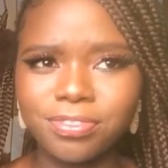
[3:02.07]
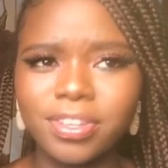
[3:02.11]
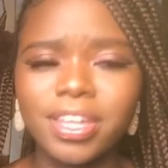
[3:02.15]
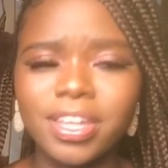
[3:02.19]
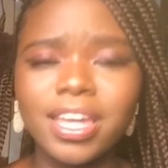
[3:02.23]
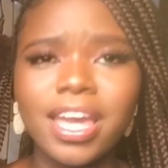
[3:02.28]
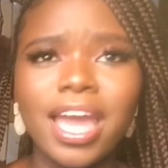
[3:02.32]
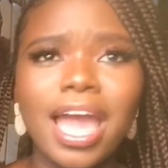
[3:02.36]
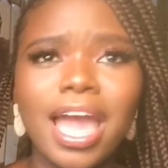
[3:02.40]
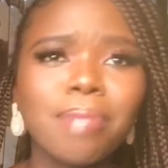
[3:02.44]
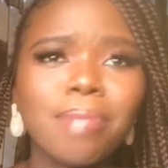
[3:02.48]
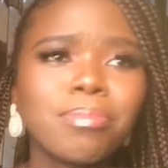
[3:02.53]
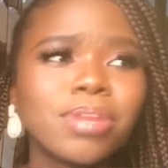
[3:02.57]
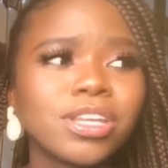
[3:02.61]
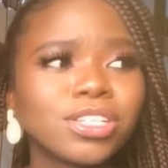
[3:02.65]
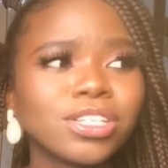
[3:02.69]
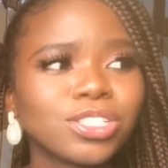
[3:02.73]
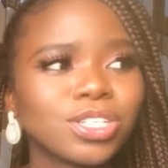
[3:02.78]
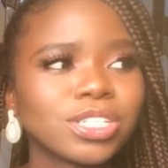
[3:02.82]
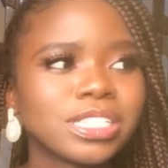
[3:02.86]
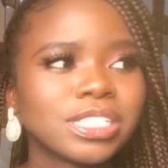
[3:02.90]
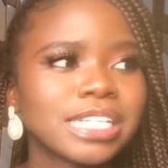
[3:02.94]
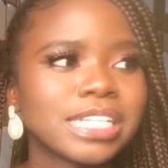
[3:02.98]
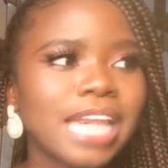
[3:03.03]
i mean it's
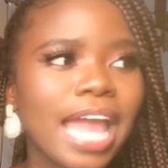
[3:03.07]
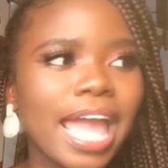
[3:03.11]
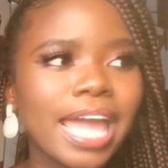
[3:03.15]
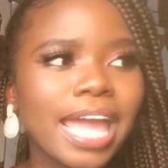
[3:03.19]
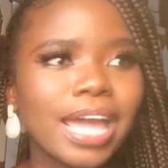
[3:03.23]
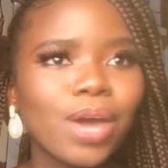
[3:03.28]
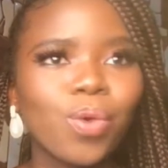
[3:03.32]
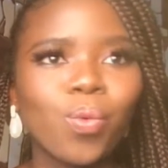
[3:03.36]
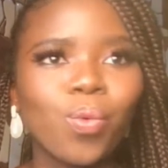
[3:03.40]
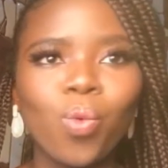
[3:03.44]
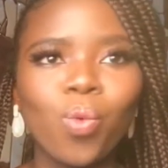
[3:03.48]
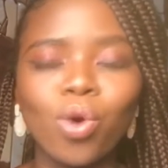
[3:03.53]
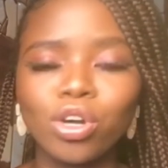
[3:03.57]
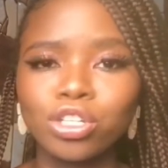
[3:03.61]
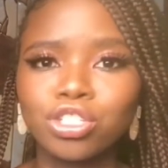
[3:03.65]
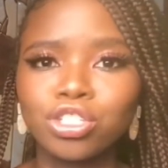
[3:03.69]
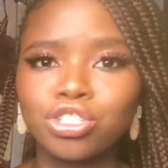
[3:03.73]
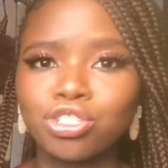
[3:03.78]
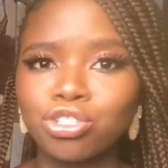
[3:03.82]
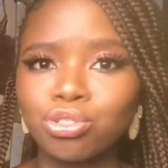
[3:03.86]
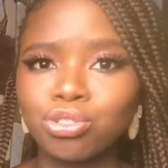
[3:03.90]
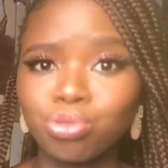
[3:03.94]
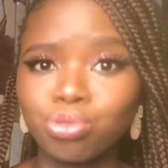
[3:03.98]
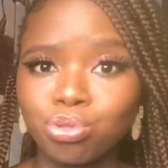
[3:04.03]
just like
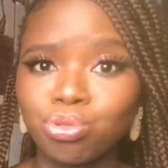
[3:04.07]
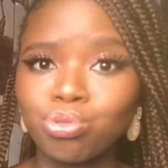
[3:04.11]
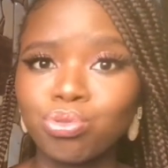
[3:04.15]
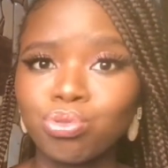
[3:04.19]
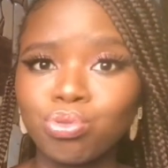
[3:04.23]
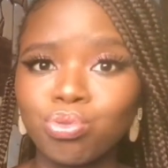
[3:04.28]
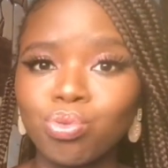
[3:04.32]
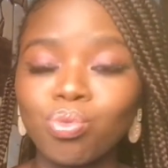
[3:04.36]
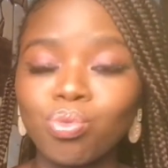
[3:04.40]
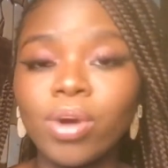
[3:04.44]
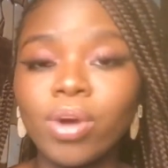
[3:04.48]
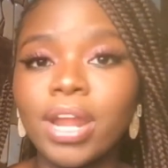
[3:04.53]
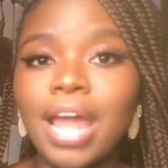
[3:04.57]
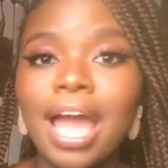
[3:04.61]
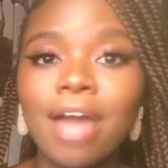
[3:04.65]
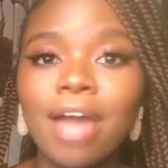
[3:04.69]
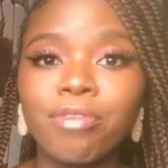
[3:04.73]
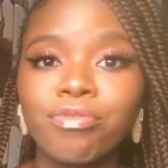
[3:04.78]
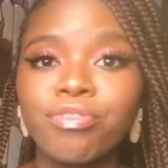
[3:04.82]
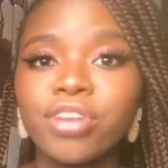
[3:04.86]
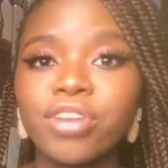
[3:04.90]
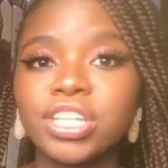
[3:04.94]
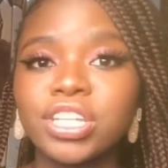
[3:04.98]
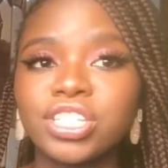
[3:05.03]
what you do what
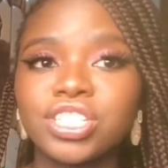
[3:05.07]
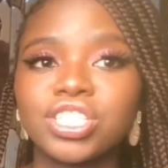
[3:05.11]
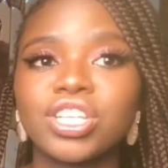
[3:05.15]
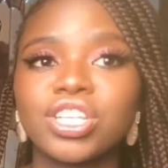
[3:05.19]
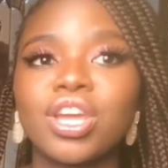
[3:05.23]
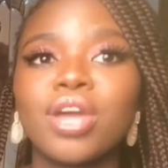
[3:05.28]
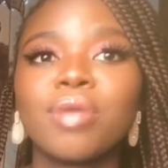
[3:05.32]
average